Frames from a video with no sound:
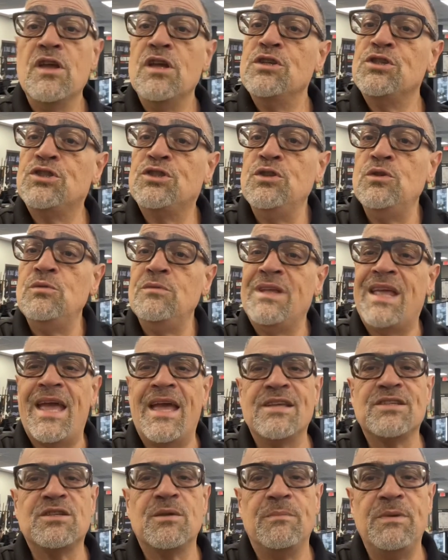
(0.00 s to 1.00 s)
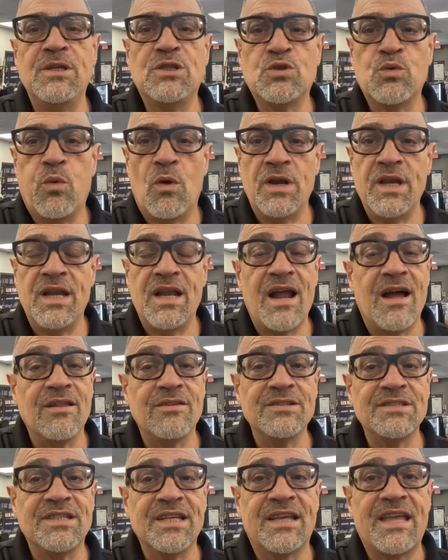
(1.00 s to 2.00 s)
Soon gas will be
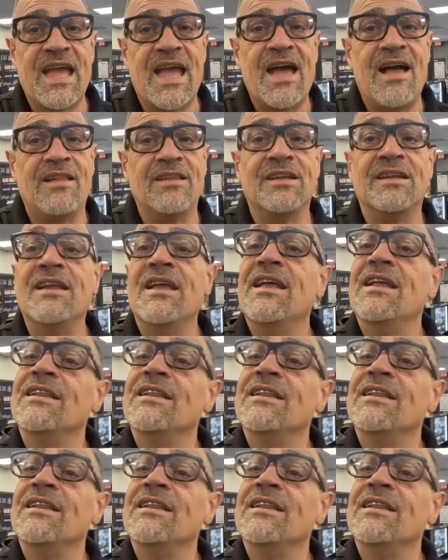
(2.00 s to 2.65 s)
$20 a gallon.